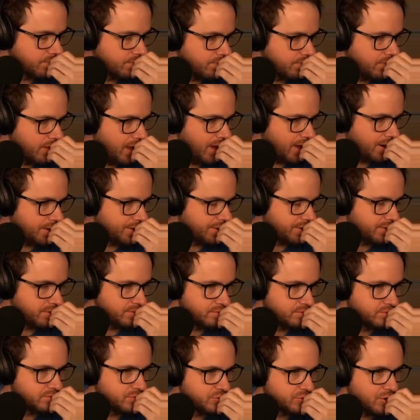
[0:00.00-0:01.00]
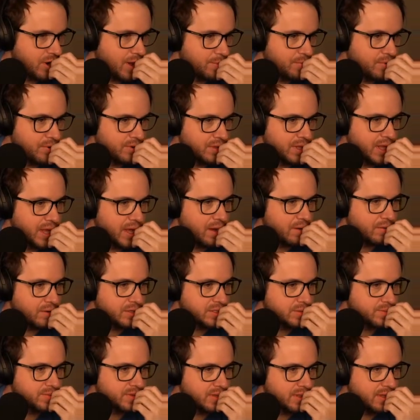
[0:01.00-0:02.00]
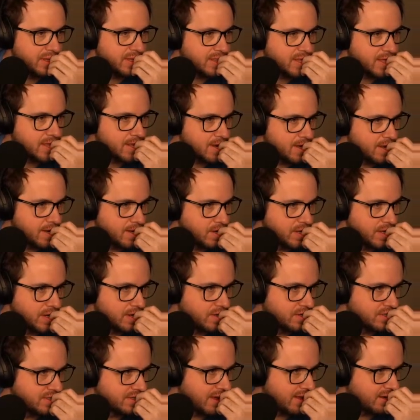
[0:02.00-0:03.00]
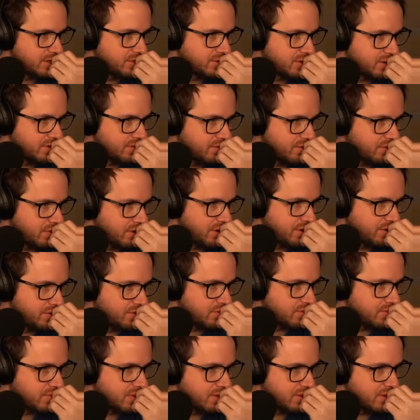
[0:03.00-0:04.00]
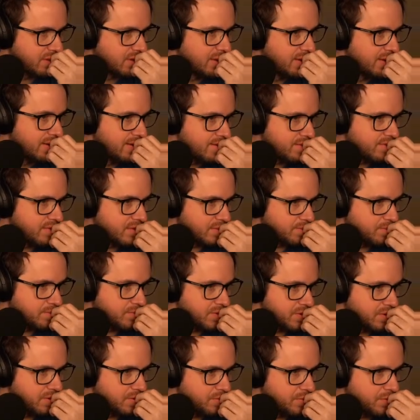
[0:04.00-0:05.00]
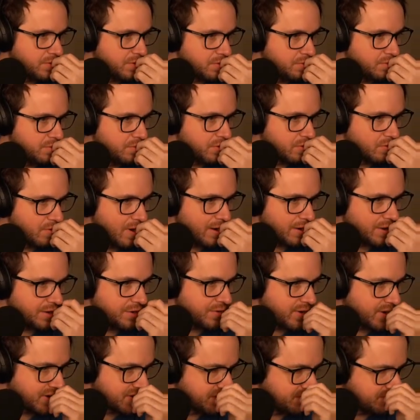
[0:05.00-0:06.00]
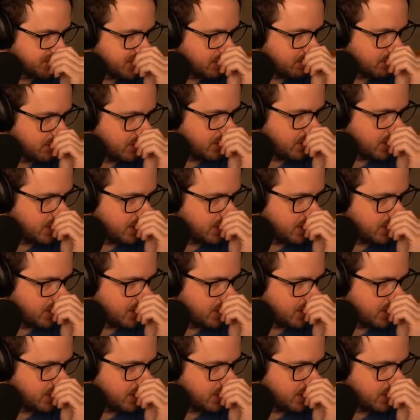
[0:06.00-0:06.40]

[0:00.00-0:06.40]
I don't know, drop or allow or something like that. We can always add to it if we want to do something. The routing directive is not really the